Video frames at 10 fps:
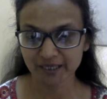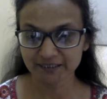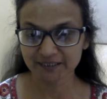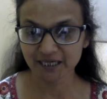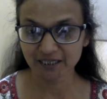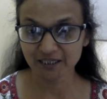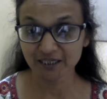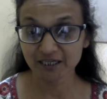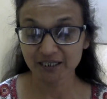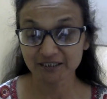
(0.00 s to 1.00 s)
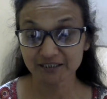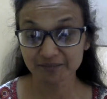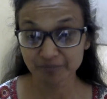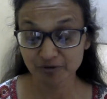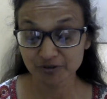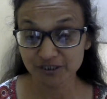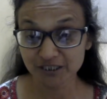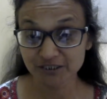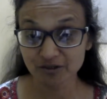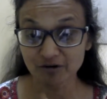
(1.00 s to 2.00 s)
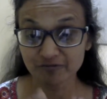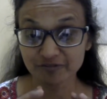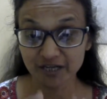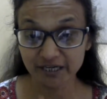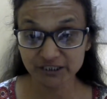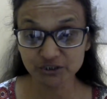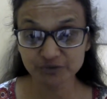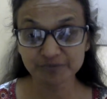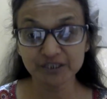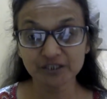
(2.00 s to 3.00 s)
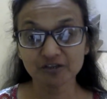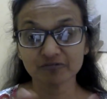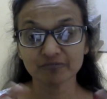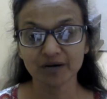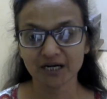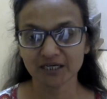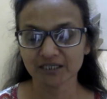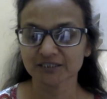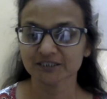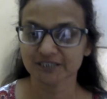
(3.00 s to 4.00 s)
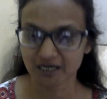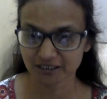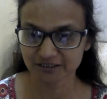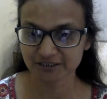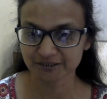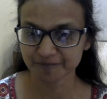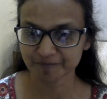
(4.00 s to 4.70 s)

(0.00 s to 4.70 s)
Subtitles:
and then the process of nourishment of blood starts.